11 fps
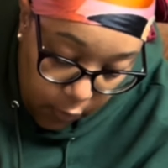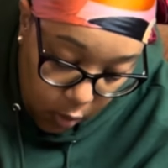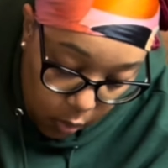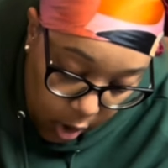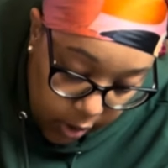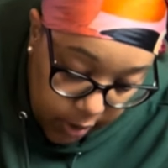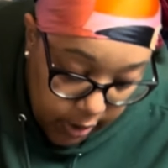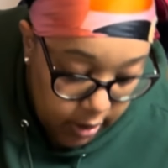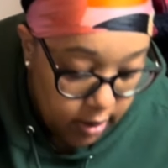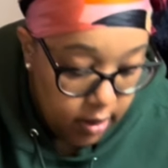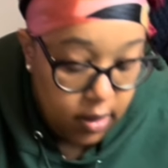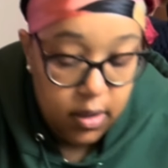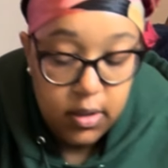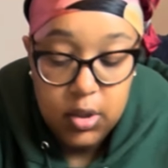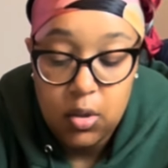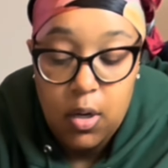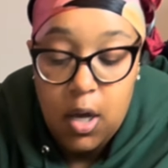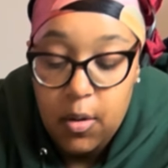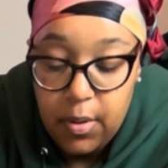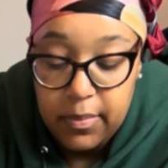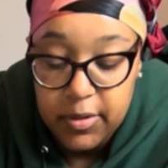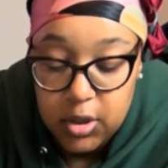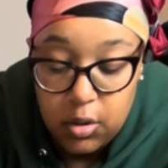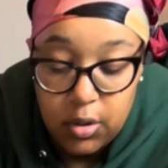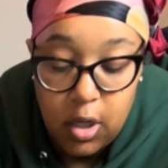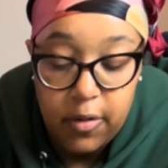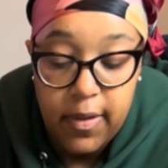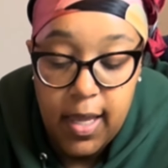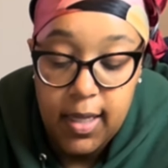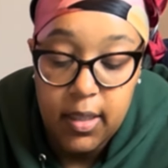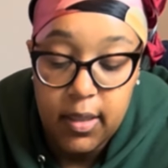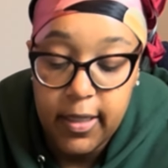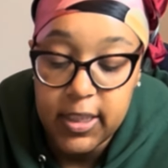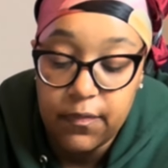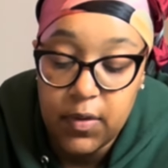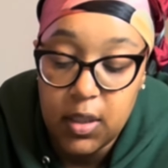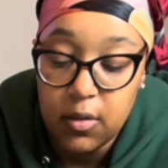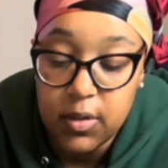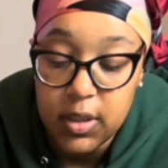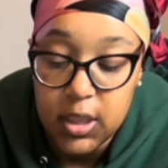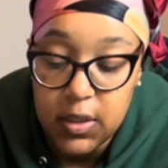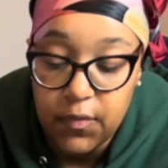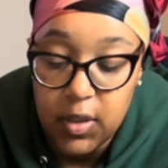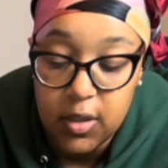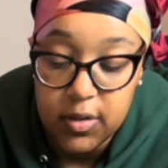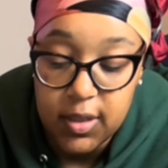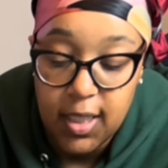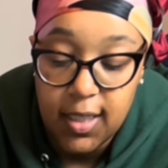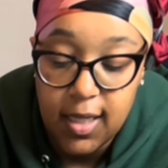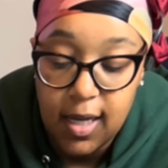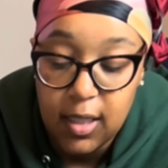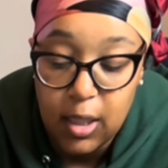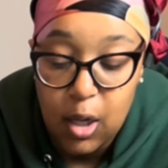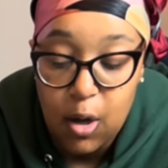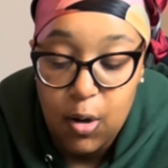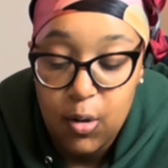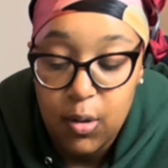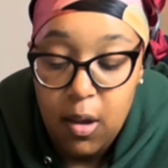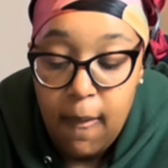for work. So I'll probably show y'all that in the next video because this video is getting kind of long.